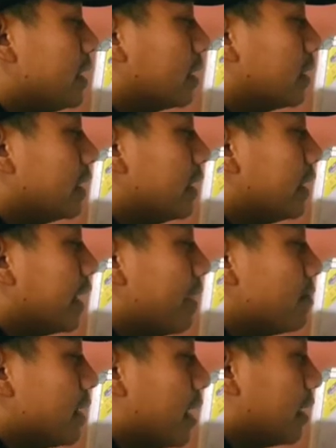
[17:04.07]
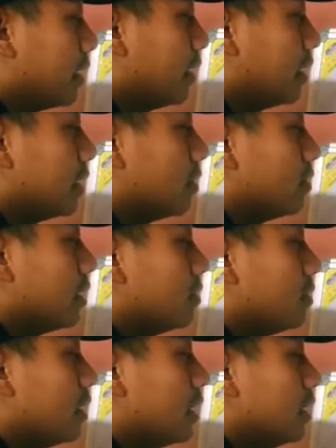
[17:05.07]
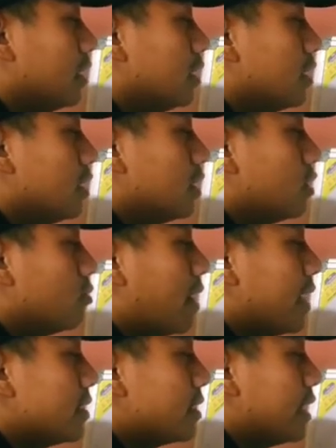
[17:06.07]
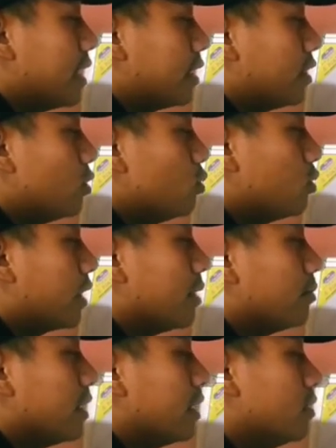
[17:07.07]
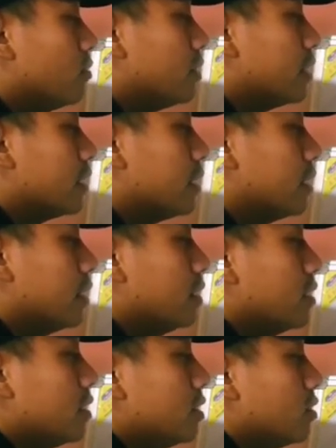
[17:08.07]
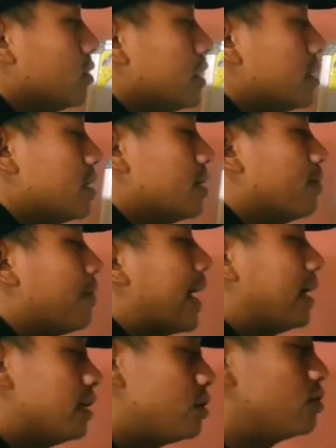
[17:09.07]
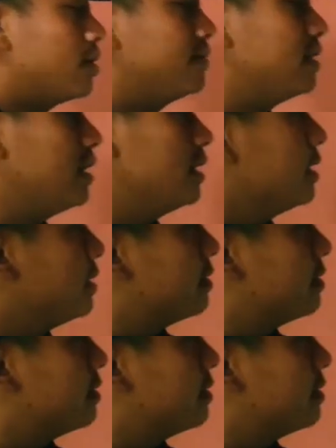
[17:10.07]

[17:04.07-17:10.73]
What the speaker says: khatang I ke hai bataragadi ke dawani adudi twice a q can be written. So this is the magnitude of the